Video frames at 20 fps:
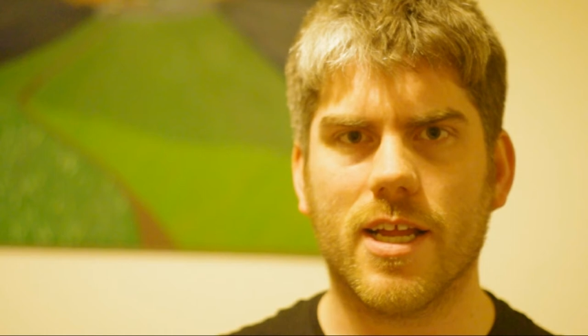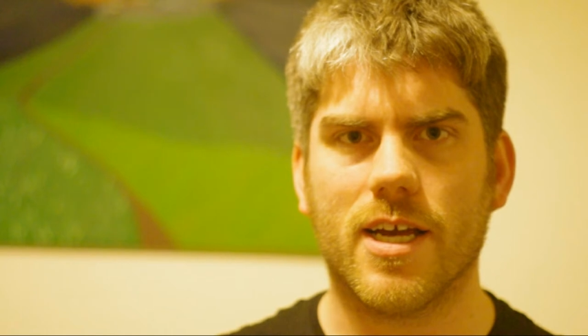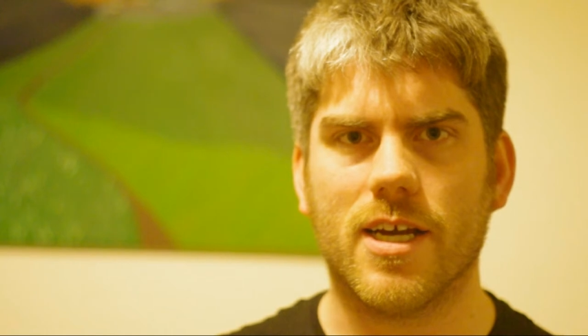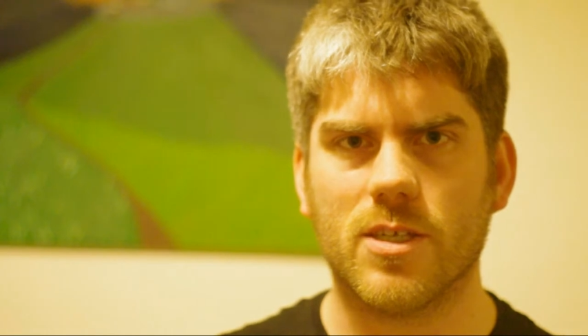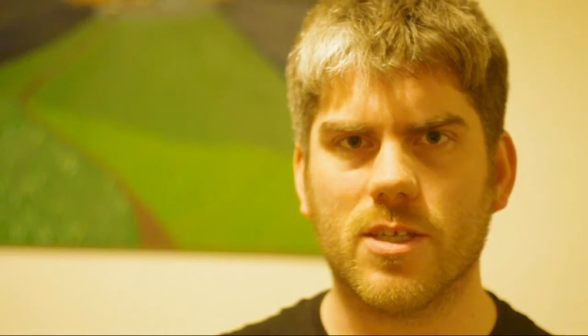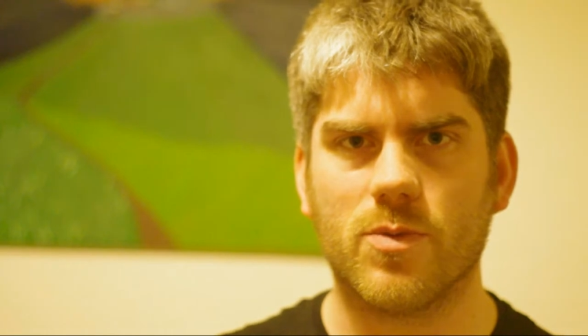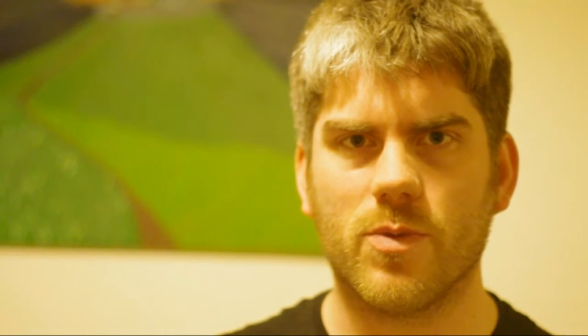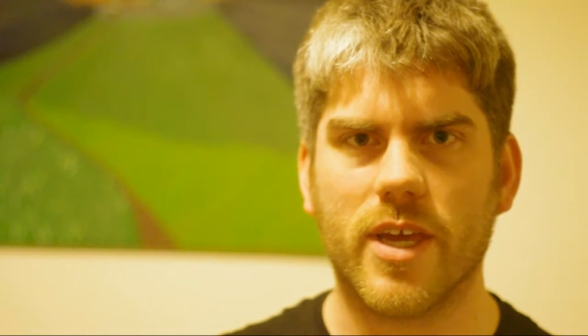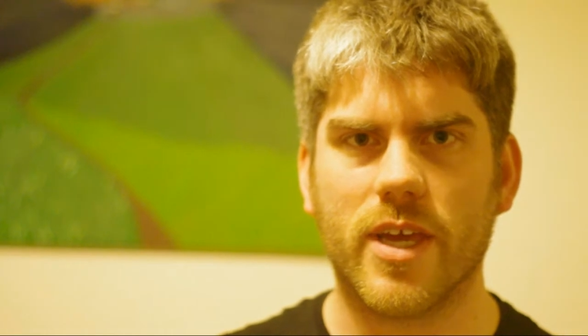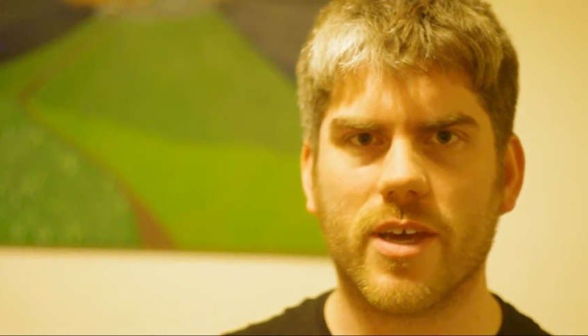
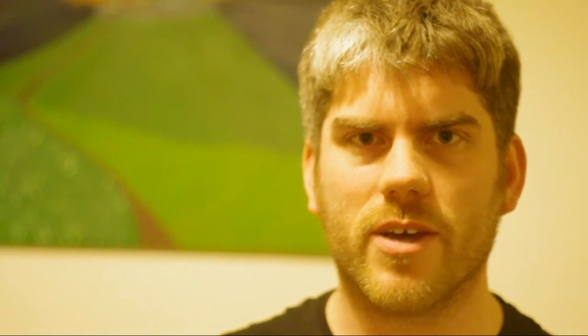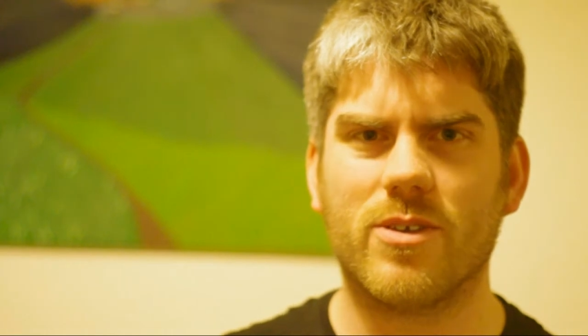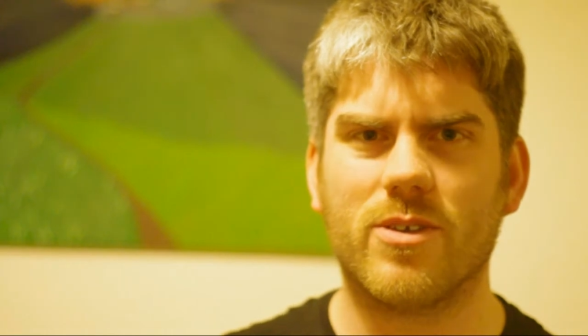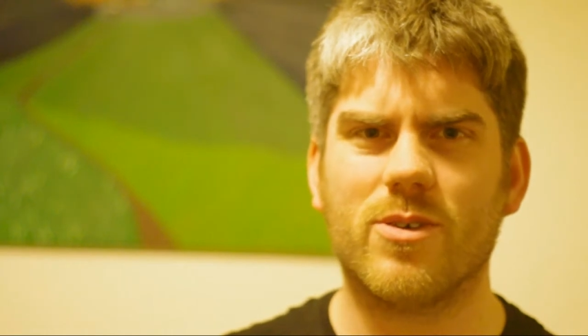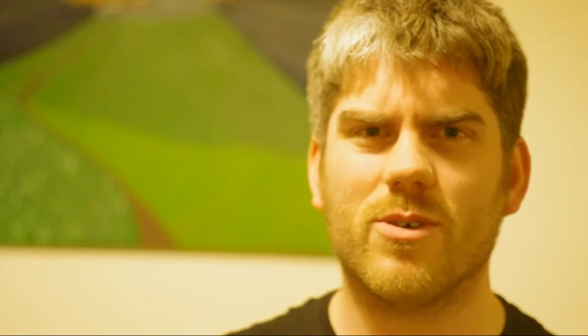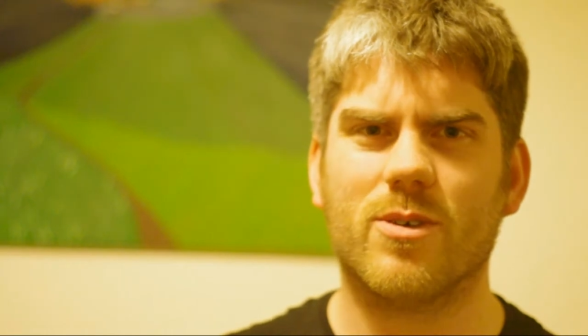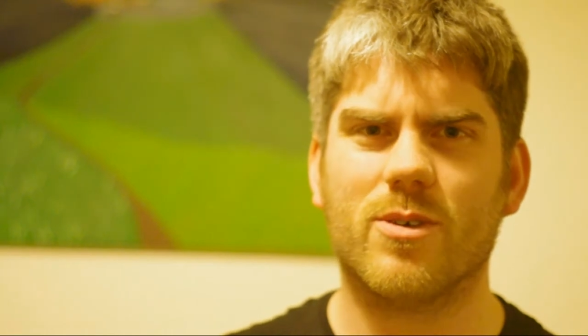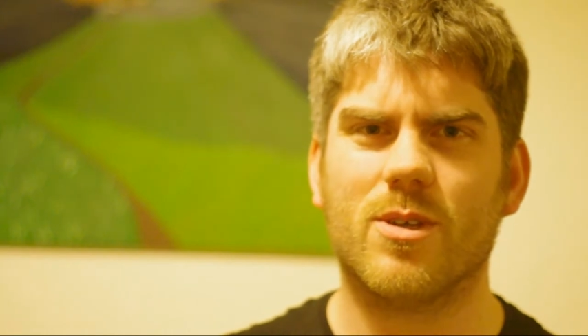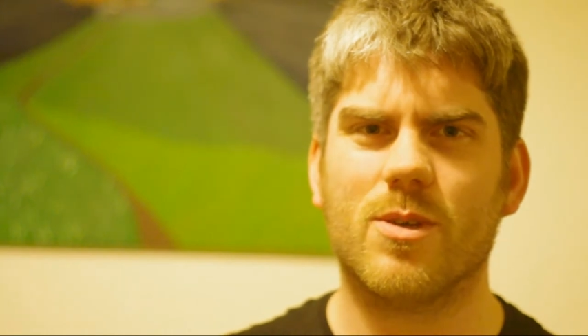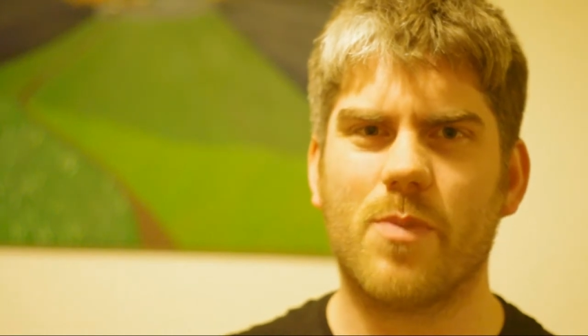Last week I
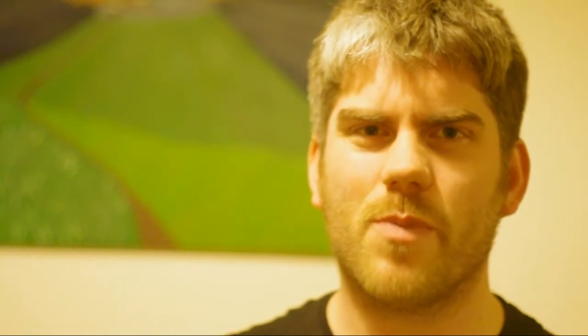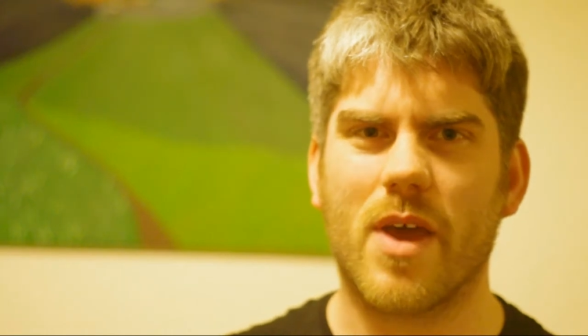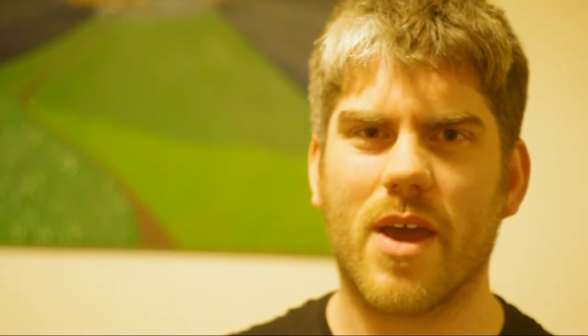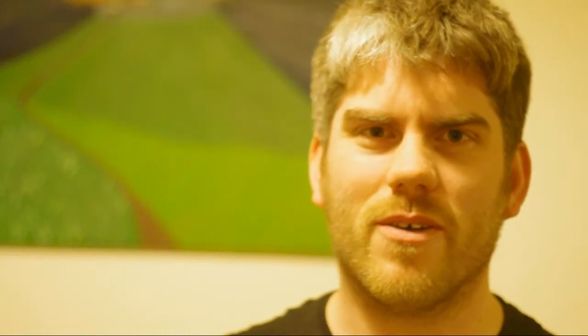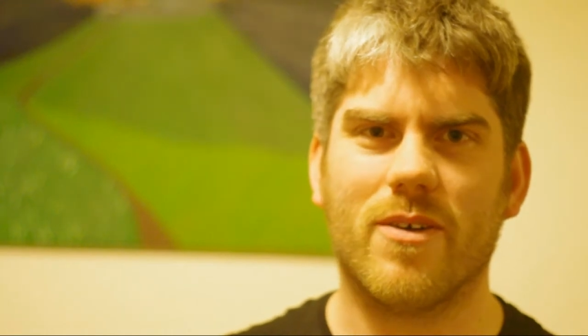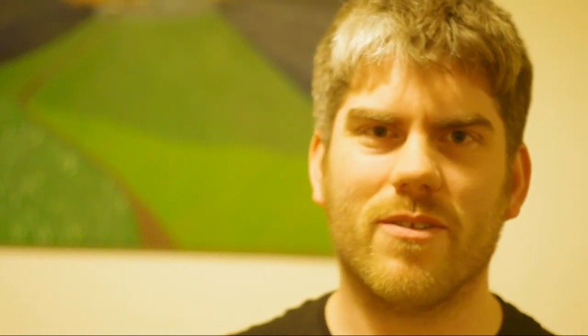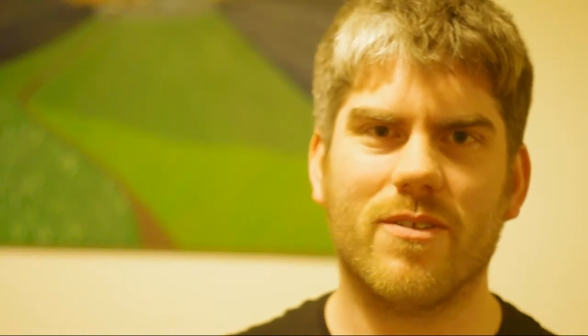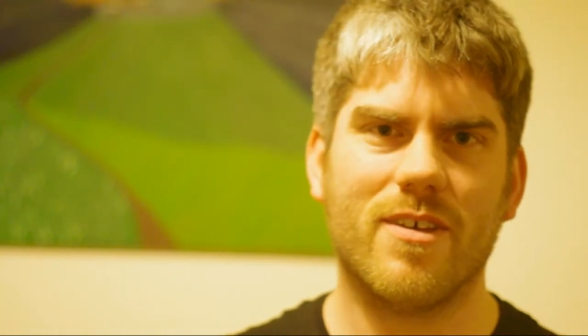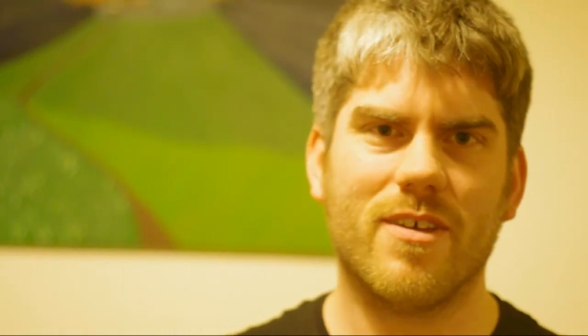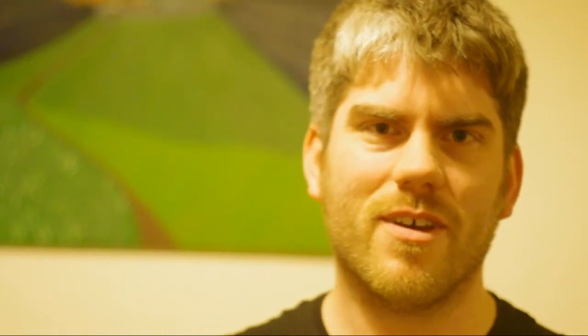talked
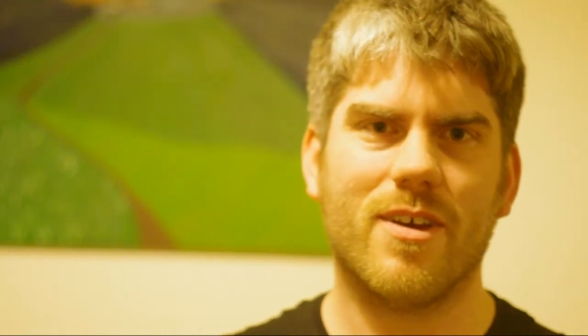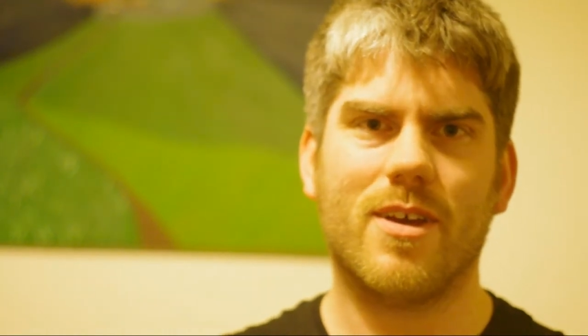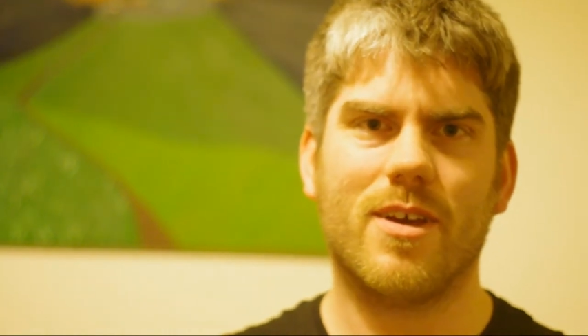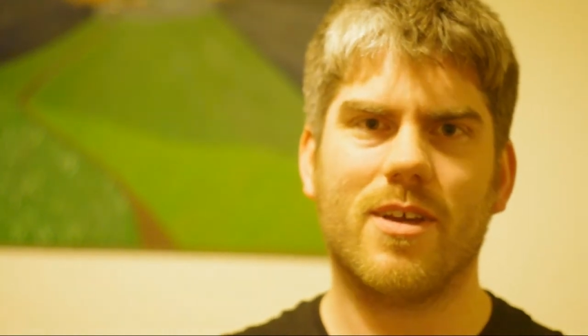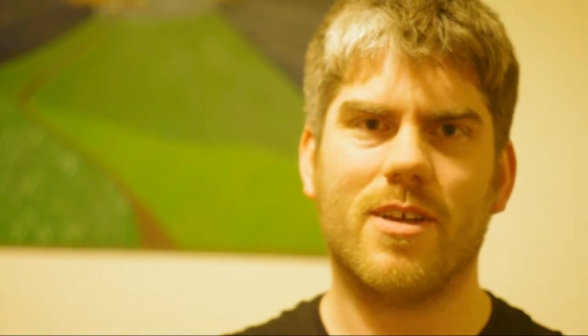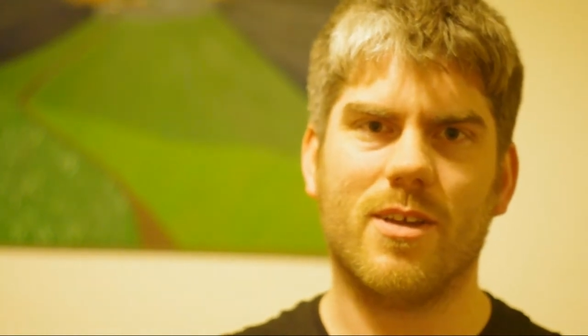about